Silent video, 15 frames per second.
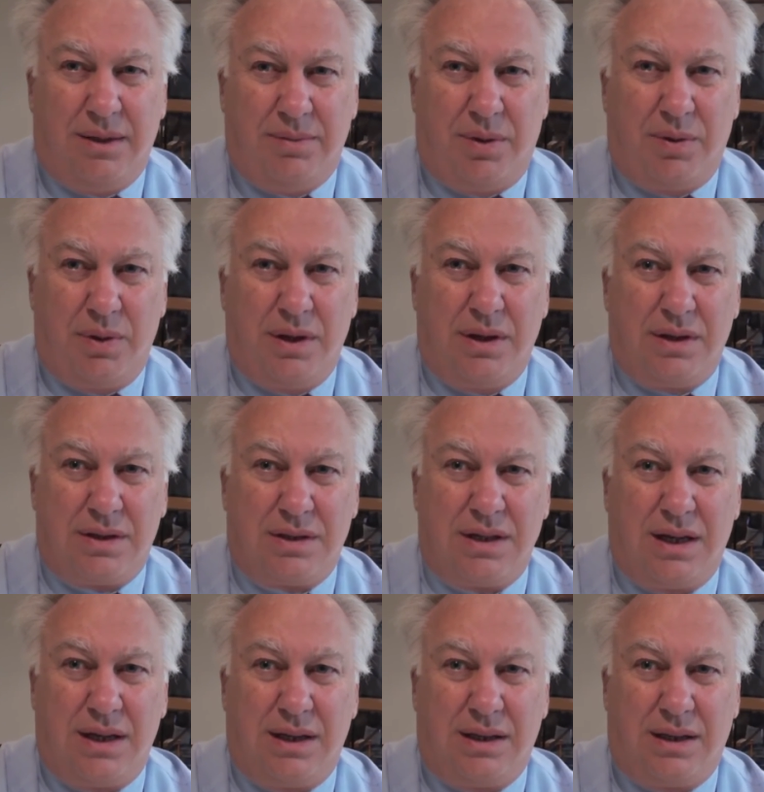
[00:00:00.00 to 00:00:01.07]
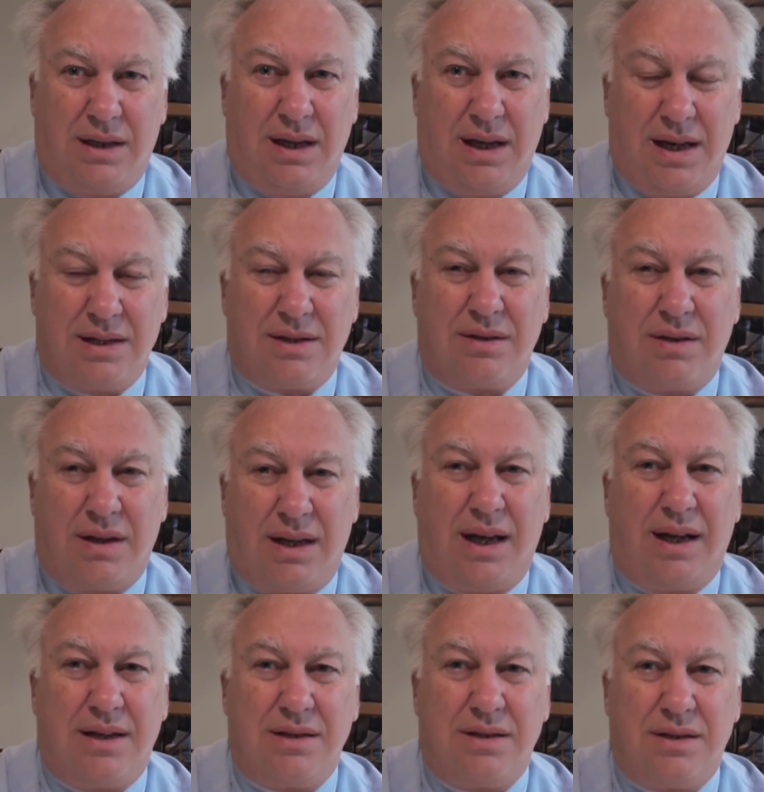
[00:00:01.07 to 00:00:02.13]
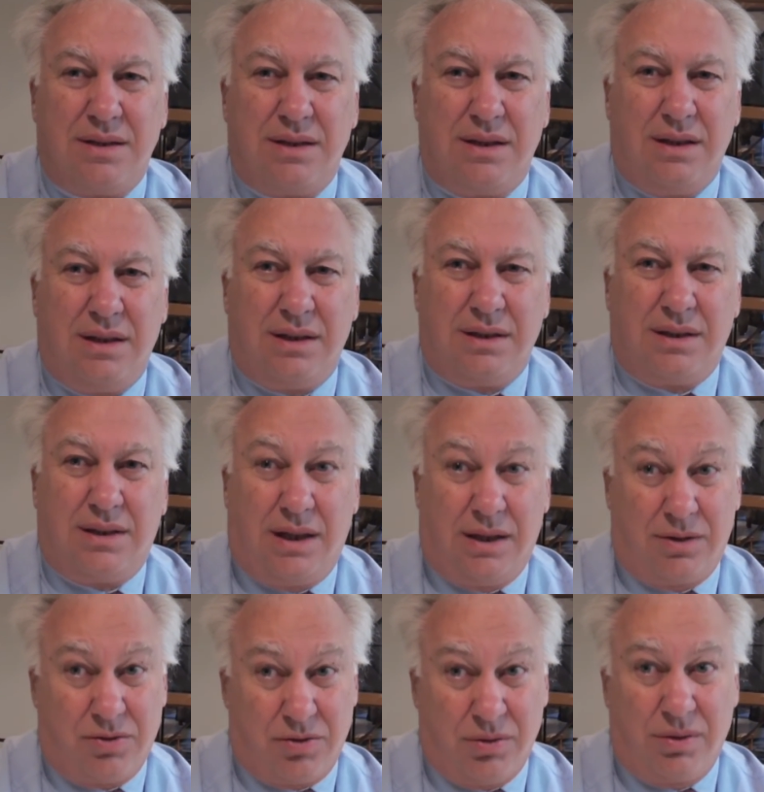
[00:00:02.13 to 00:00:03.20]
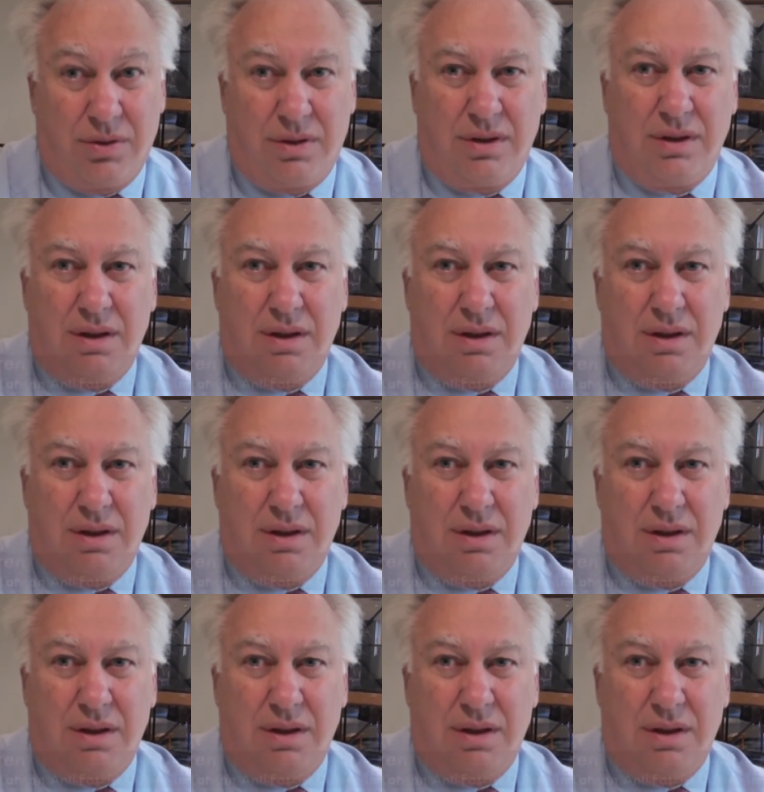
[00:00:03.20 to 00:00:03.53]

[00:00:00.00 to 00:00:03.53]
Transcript: but we're here to say that the answer to that is tell the truth.